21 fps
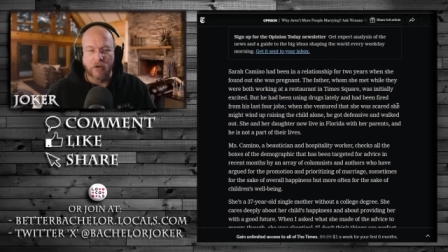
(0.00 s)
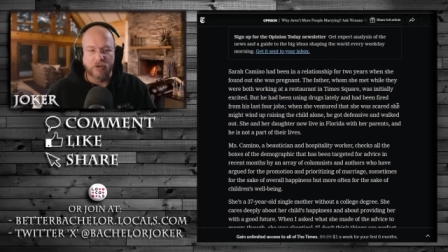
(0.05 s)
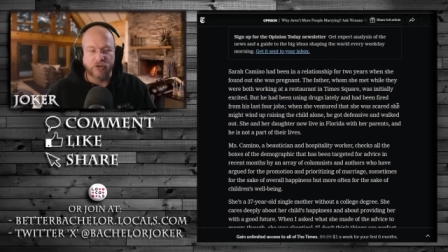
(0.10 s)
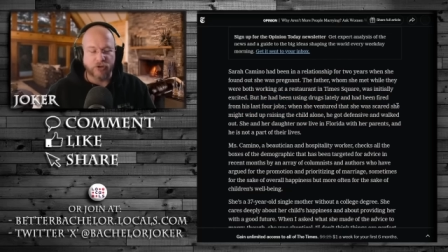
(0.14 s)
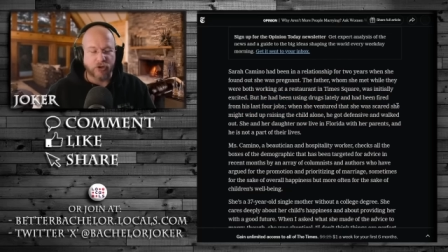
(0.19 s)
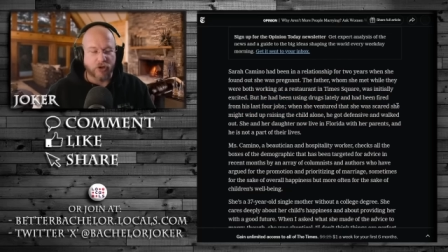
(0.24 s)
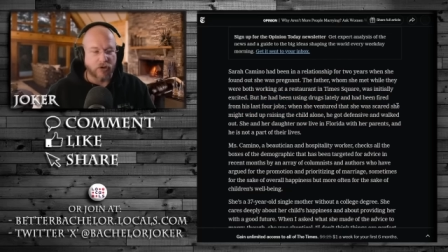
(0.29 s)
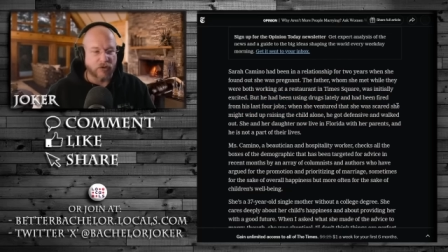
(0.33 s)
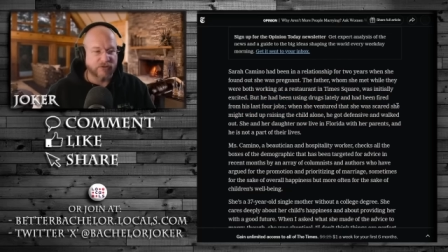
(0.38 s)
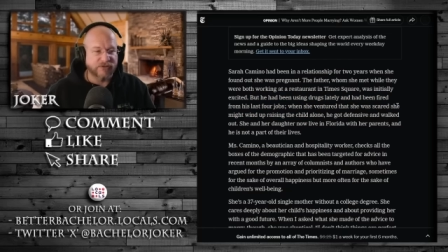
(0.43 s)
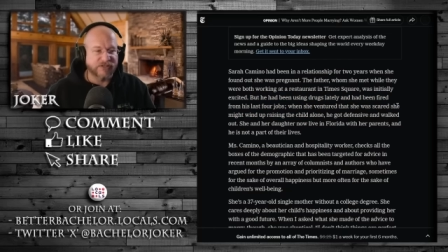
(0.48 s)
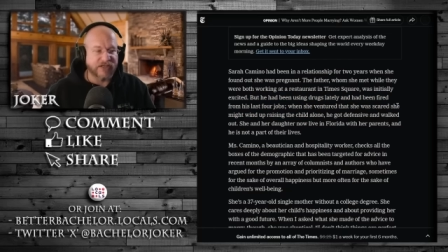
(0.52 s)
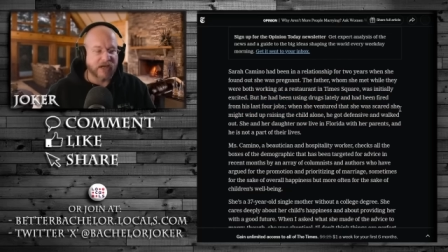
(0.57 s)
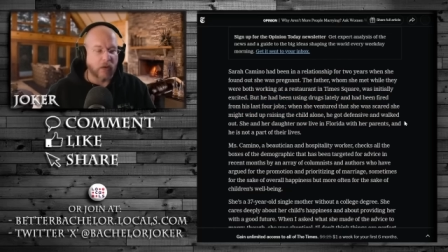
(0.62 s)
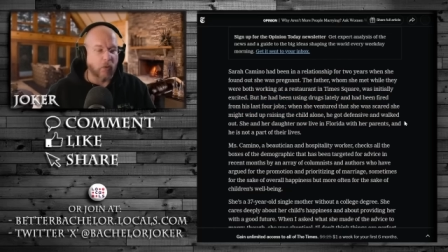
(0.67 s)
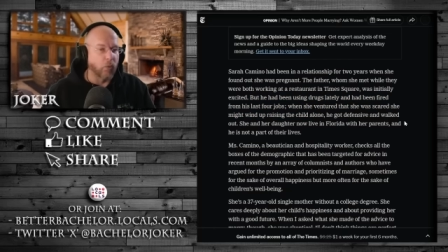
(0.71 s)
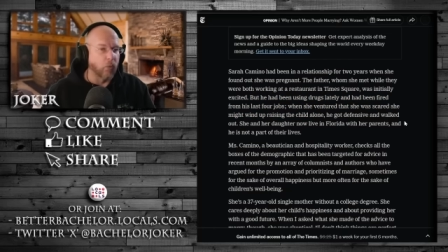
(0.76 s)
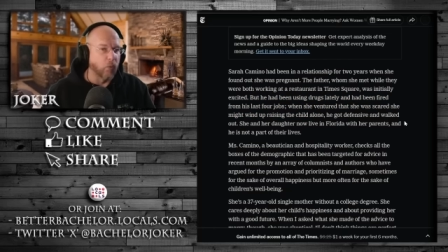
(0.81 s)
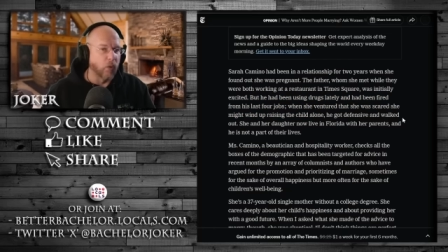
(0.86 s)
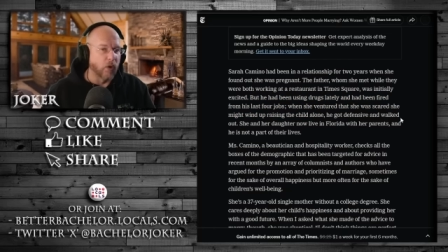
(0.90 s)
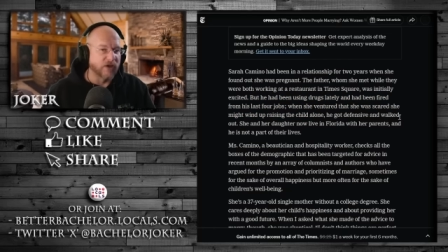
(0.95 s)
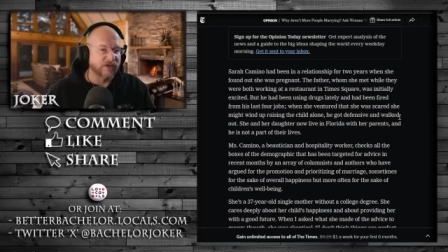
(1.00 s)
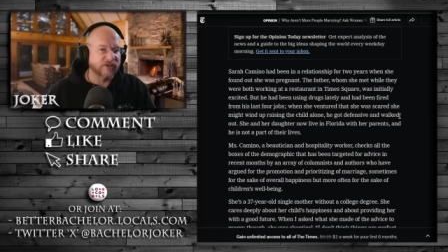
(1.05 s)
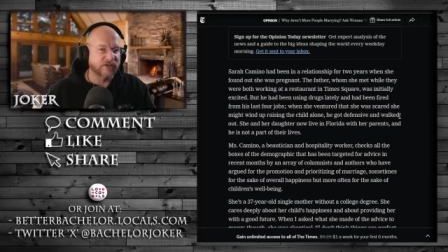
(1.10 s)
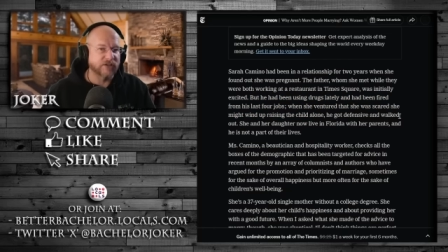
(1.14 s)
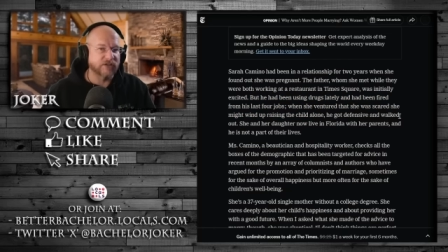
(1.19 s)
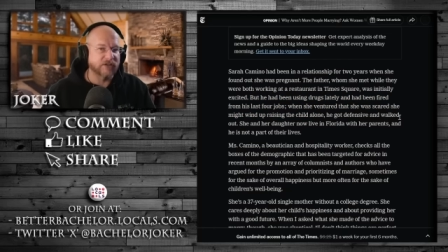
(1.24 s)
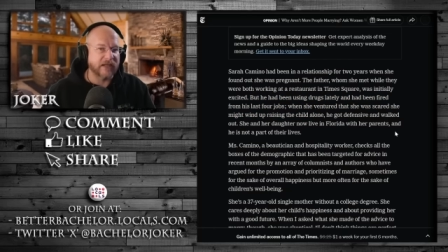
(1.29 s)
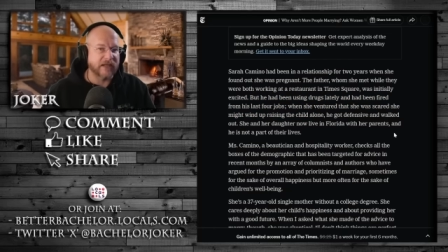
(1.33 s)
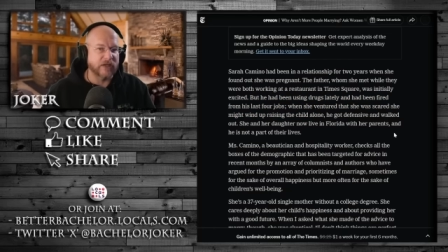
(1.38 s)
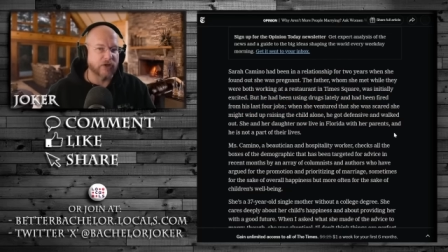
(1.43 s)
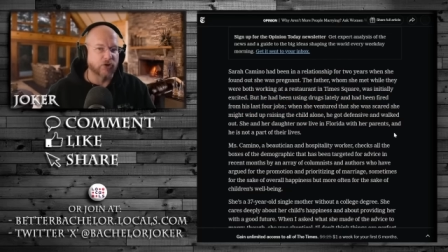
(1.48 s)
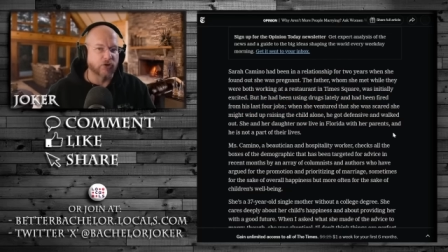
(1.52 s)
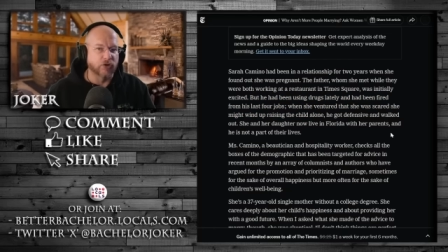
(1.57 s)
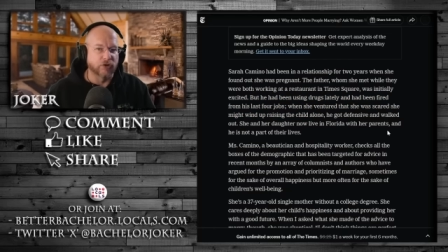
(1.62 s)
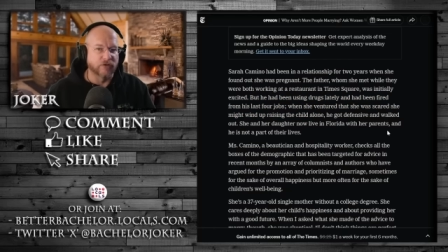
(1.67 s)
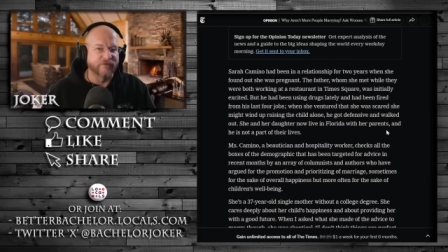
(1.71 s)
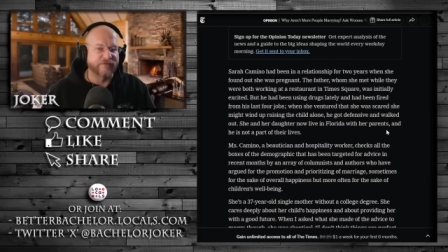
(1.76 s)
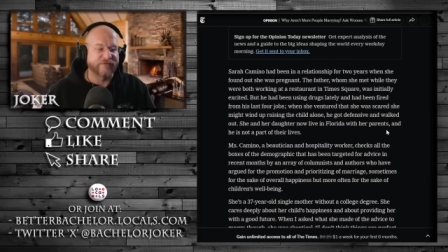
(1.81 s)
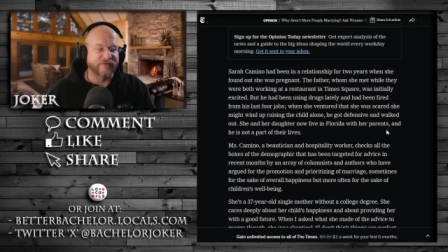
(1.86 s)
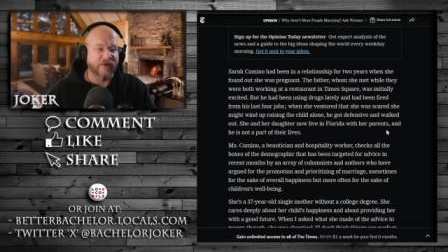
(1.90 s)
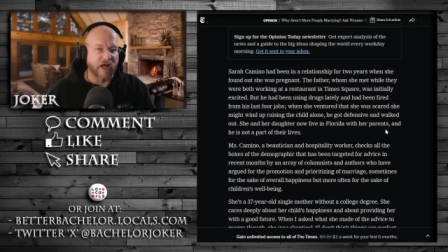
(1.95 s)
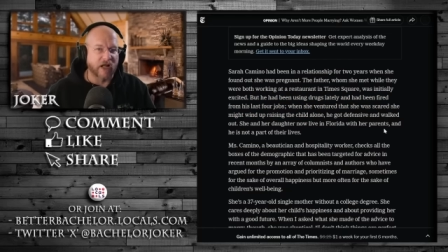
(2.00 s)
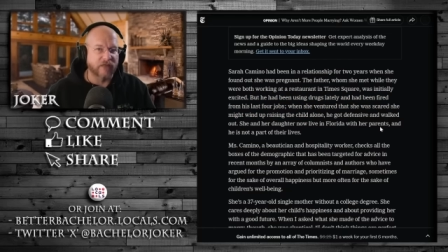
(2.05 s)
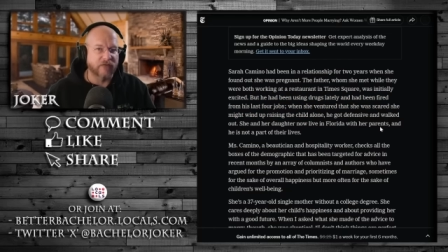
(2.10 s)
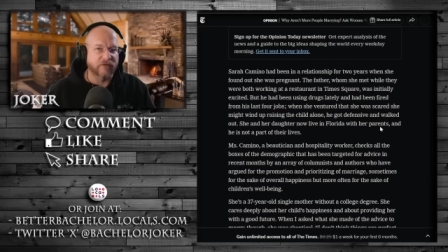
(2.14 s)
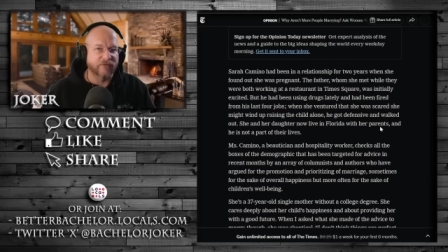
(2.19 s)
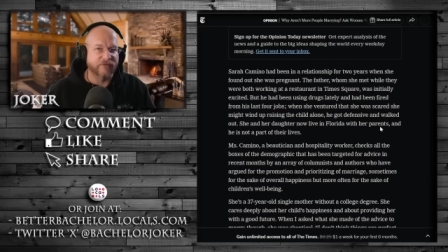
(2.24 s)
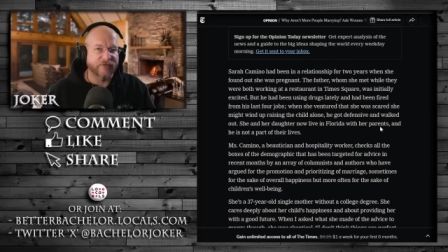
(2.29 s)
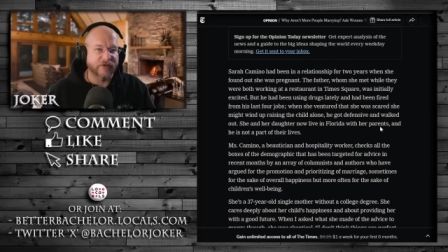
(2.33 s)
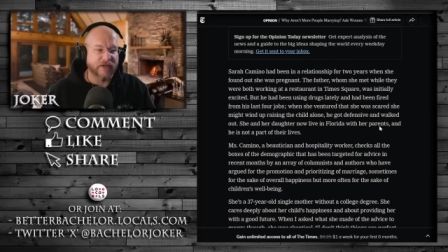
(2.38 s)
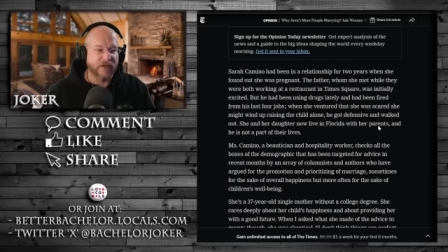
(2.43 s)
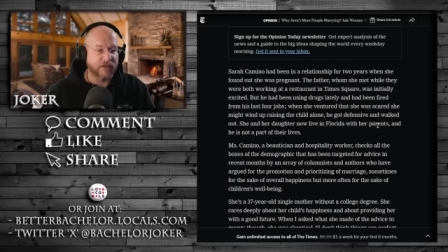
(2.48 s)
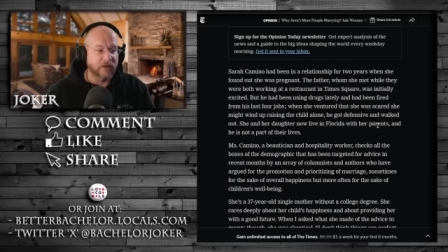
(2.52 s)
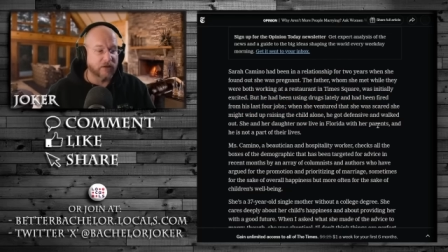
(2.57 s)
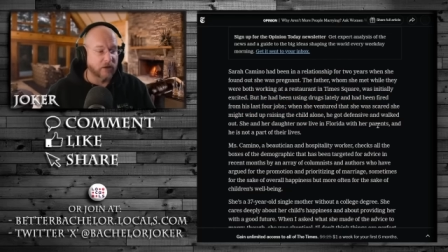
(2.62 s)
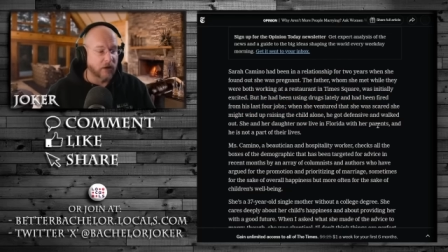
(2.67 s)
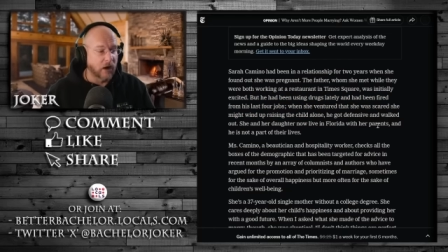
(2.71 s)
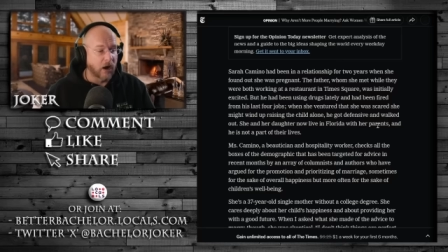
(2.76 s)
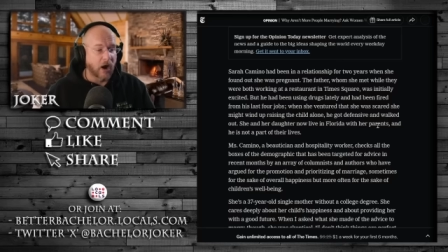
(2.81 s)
Turns out wasn't a good father figure?